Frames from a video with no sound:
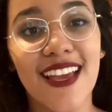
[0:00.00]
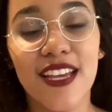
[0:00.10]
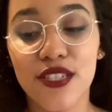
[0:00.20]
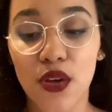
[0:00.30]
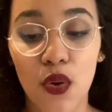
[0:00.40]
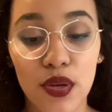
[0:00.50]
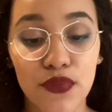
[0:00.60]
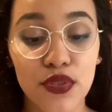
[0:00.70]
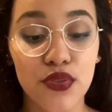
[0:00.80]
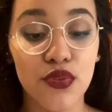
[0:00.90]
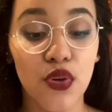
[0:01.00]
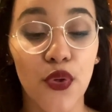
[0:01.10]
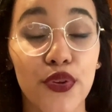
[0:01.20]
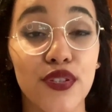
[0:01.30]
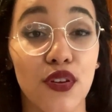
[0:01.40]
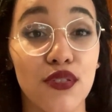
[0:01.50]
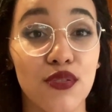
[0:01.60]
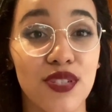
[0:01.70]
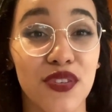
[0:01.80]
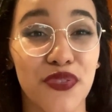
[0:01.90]
So if you don't know, also
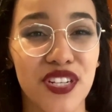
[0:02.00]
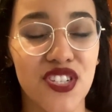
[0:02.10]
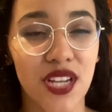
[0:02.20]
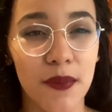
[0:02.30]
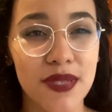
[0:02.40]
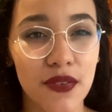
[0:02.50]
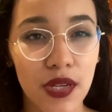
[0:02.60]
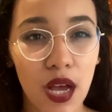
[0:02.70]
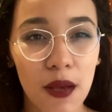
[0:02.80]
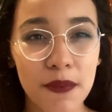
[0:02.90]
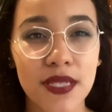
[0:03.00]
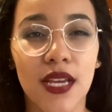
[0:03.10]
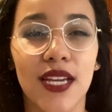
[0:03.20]
different shapes of cups.